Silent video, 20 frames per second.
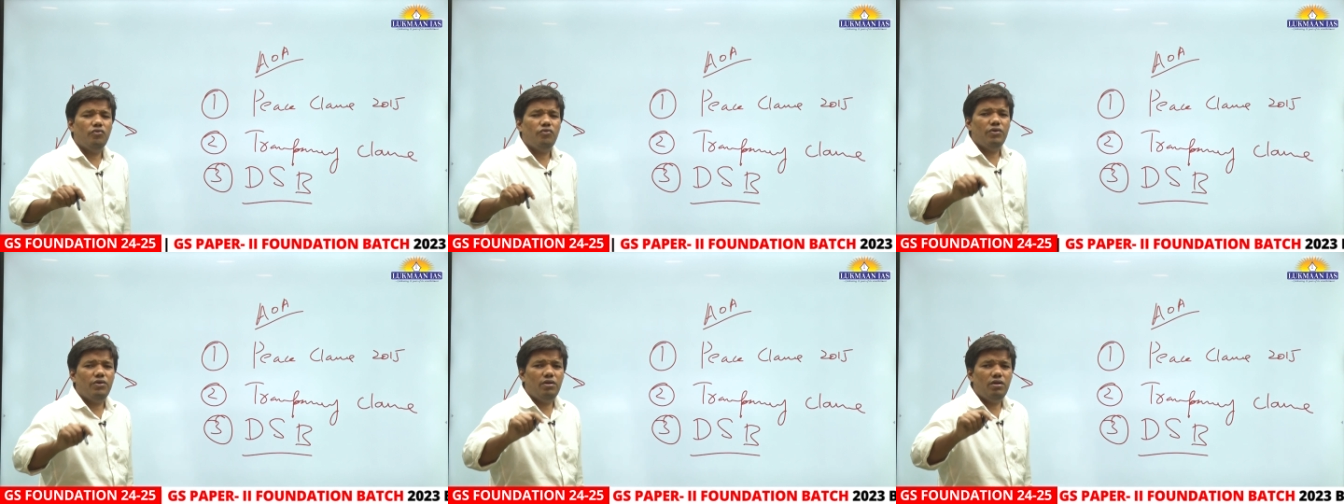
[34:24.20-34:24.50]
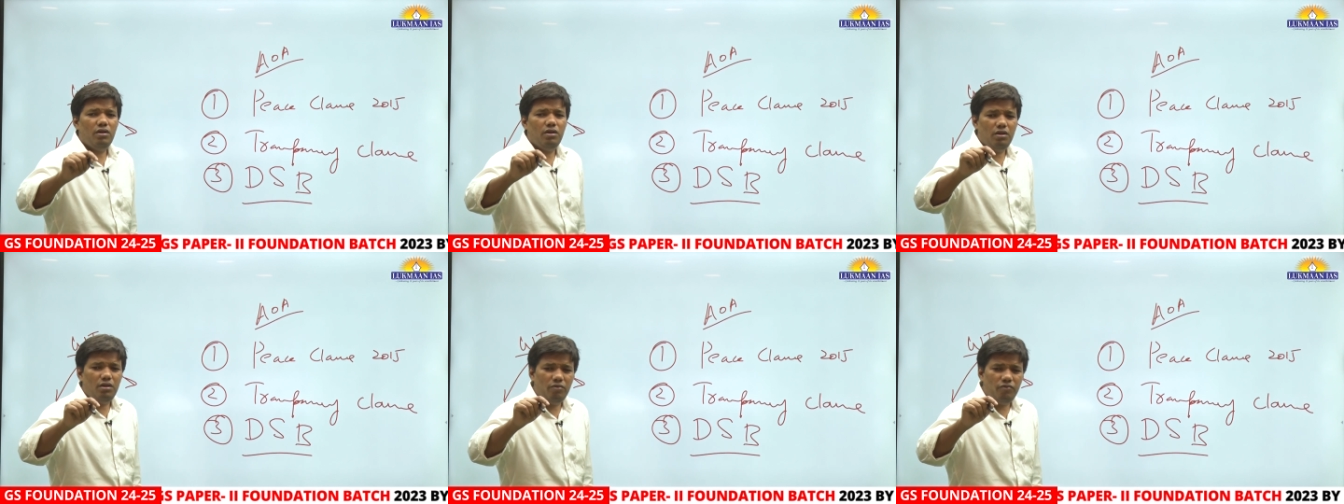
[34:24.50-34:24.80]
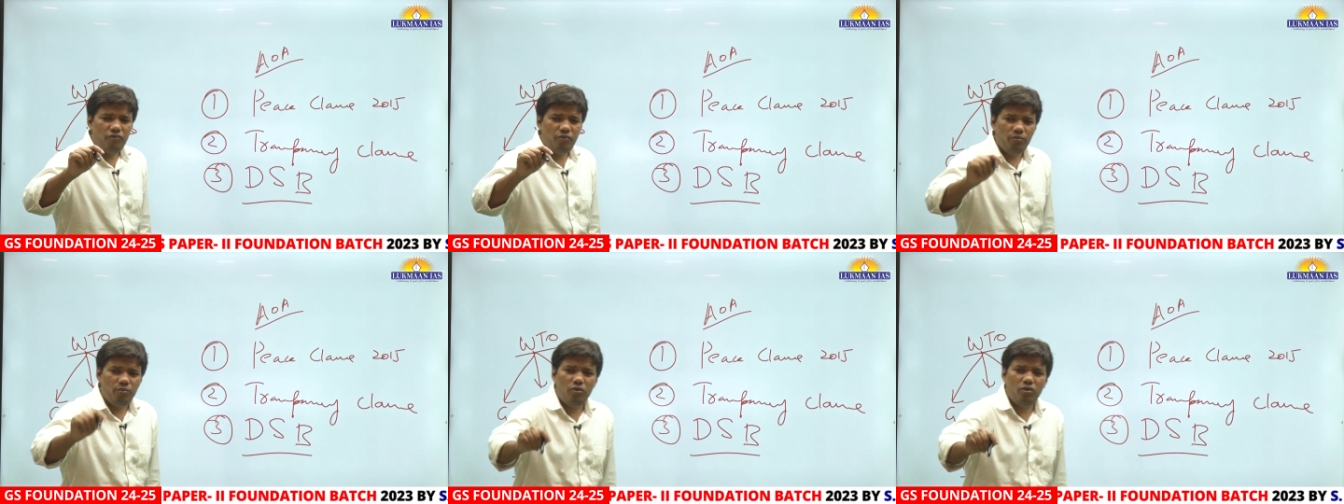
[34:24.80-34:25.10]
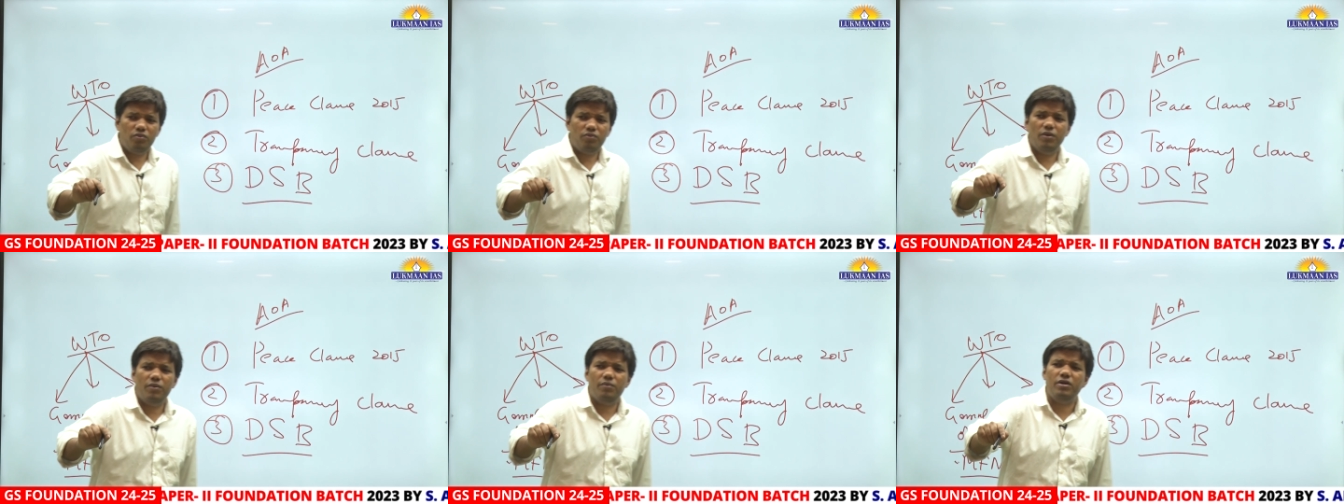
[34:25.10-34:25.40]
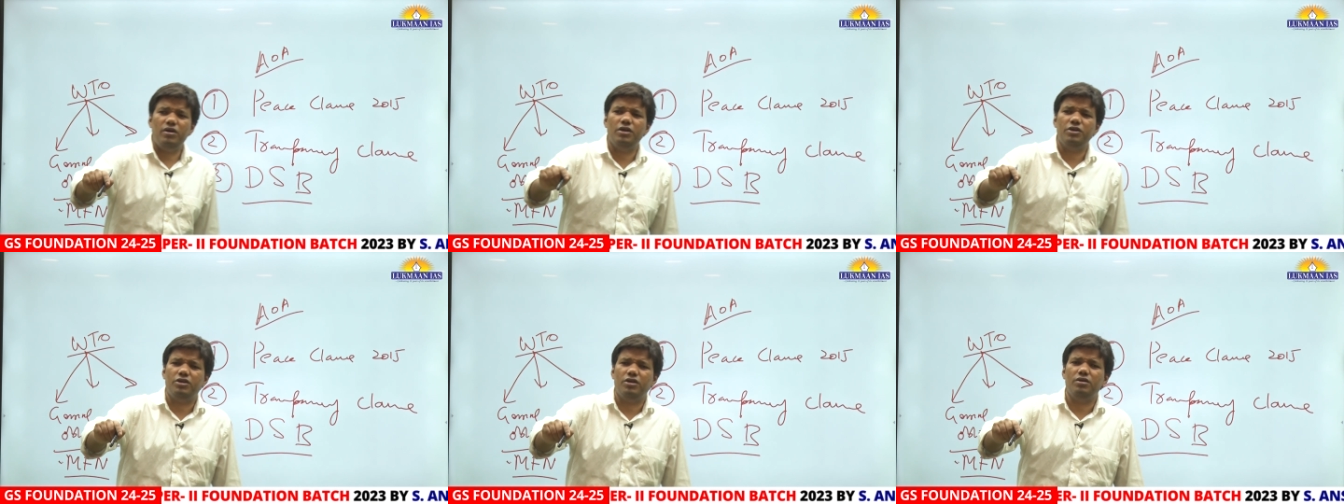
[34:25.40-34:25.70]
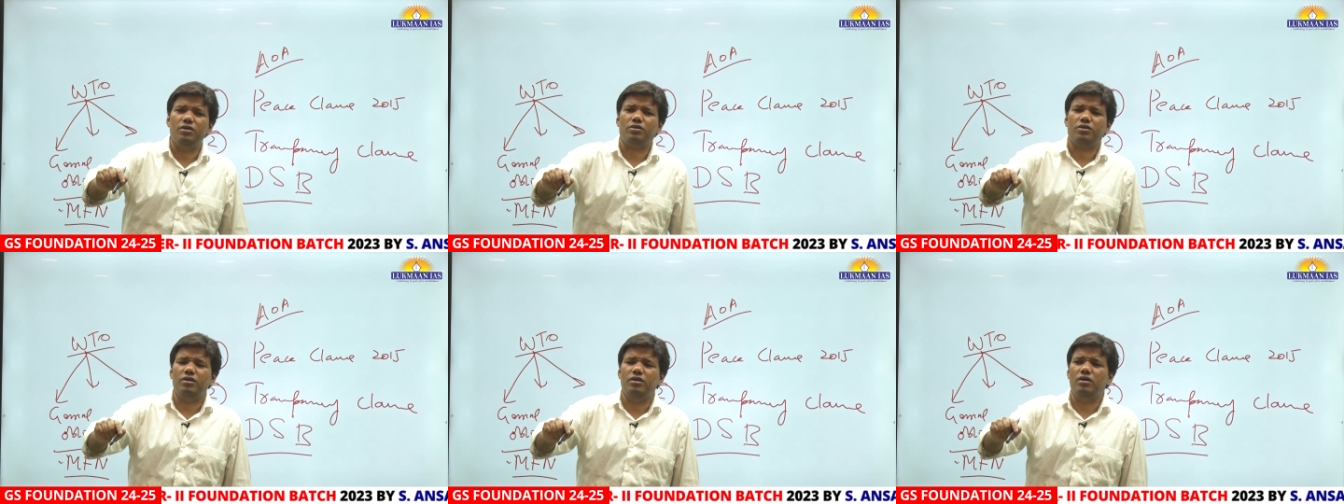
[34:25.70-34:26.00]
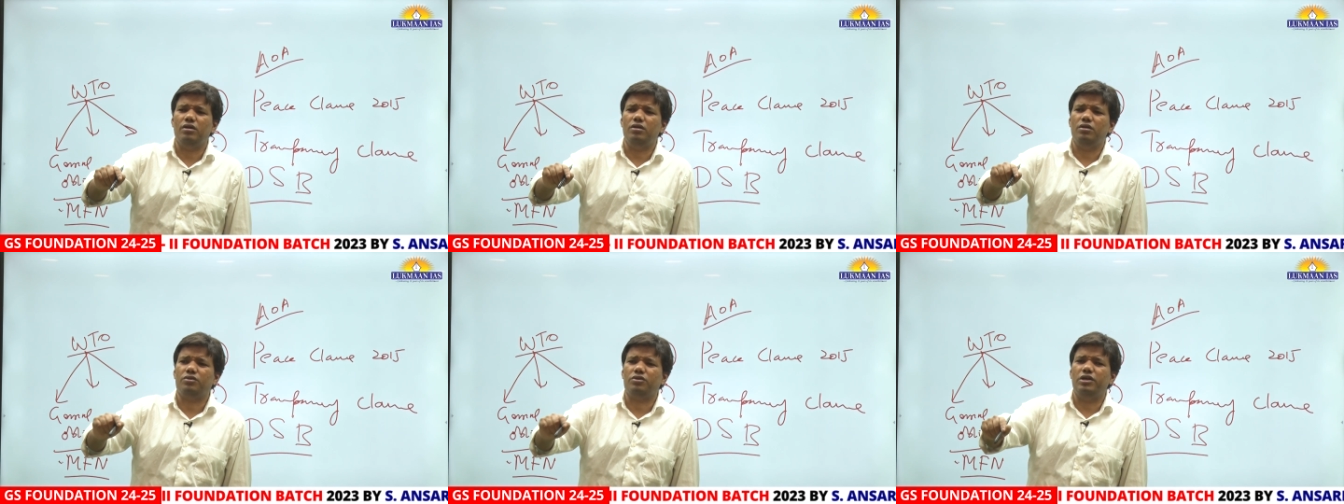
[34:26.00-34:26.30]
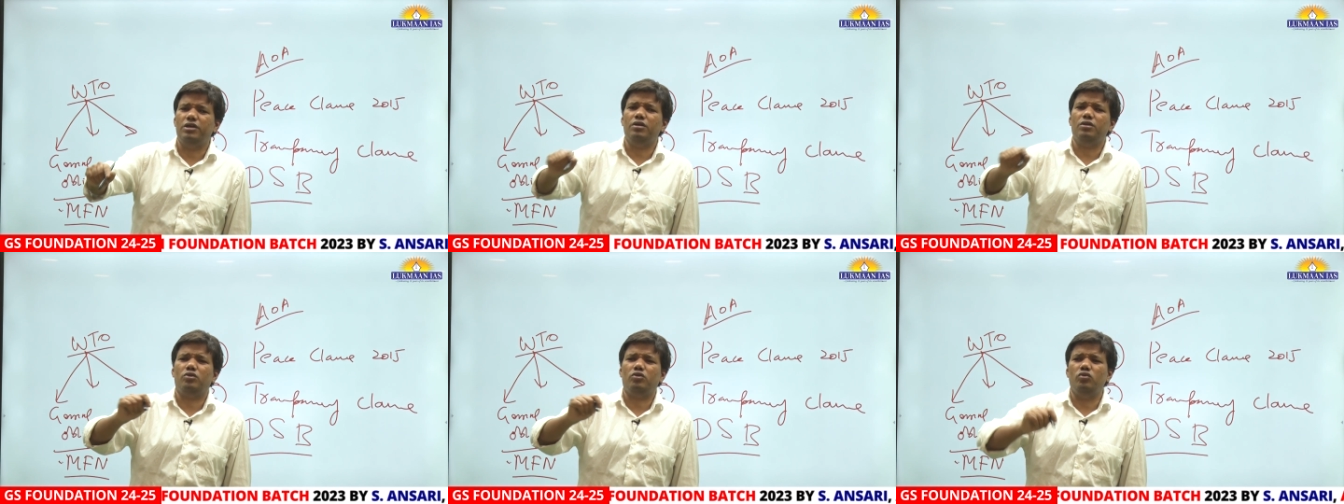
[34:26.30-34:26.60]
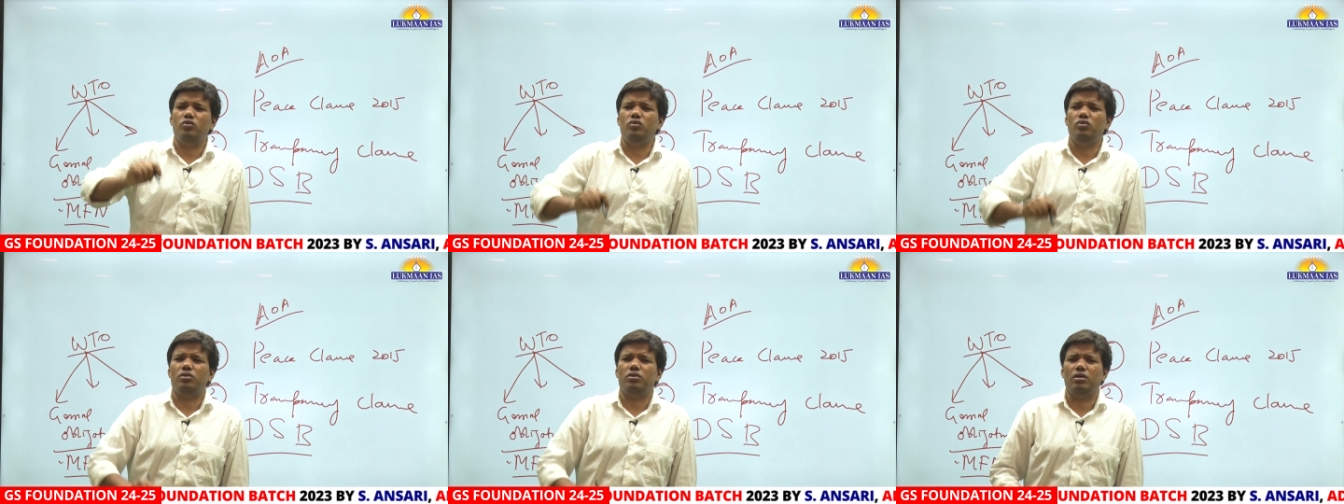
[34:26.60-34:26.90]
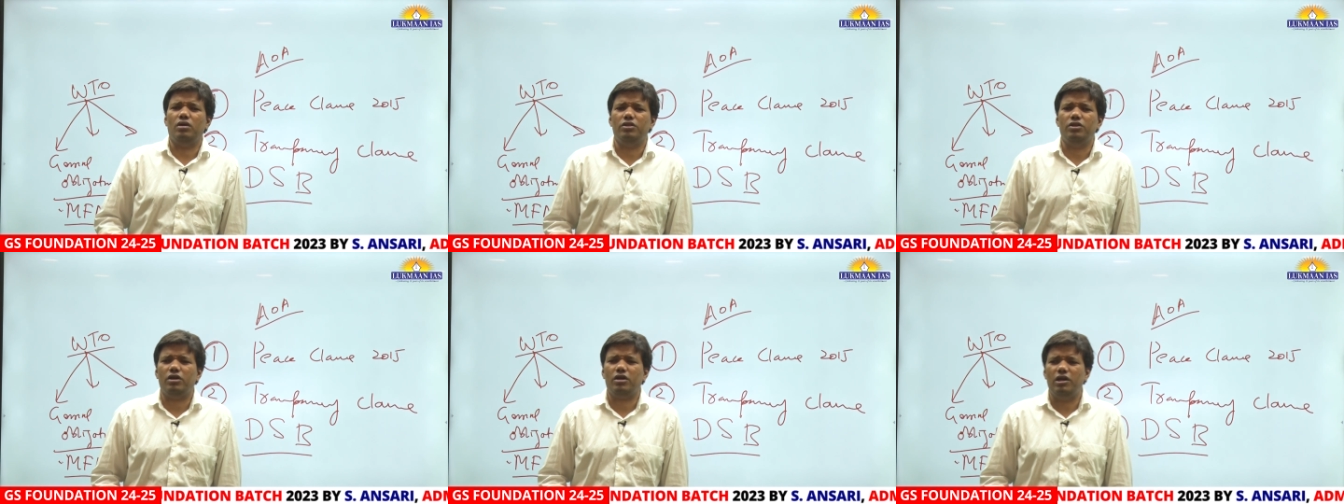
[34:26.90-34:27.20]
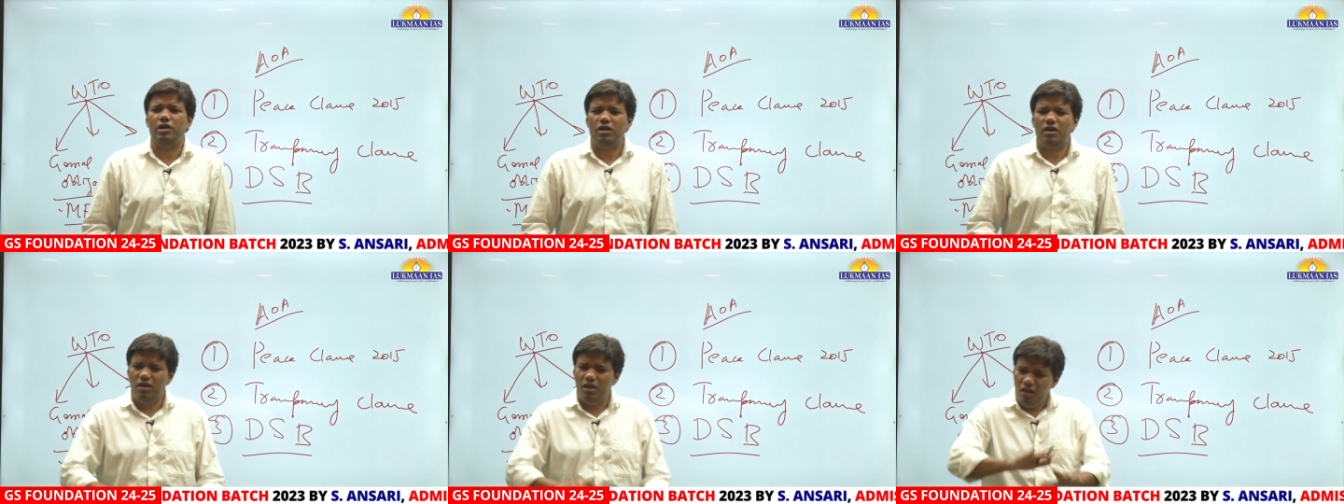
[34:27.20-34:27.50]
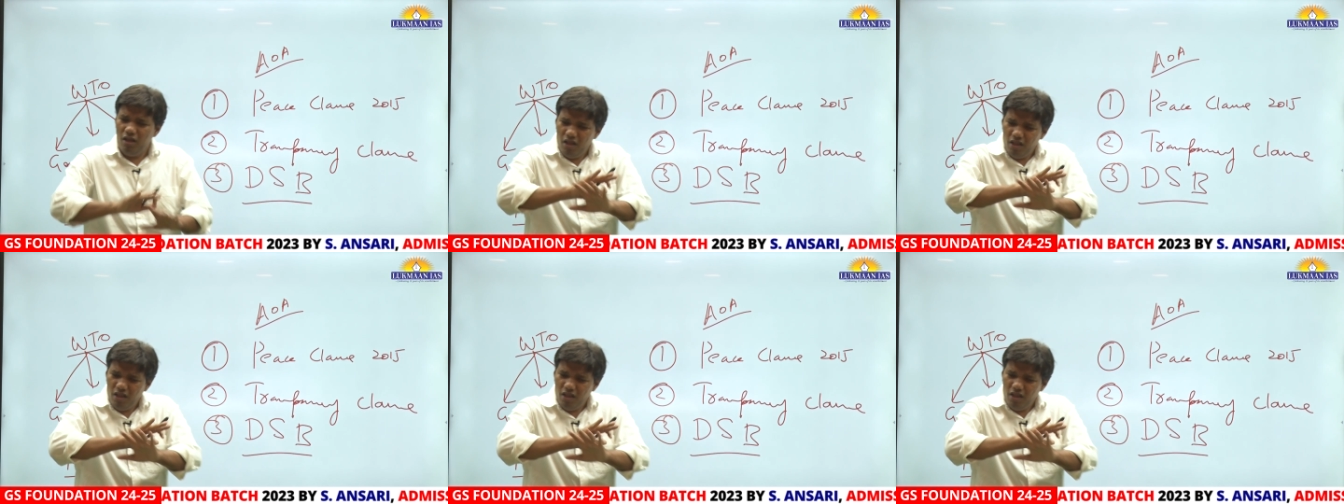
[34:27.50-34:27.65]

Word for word: know uh, most favored nation status to other country,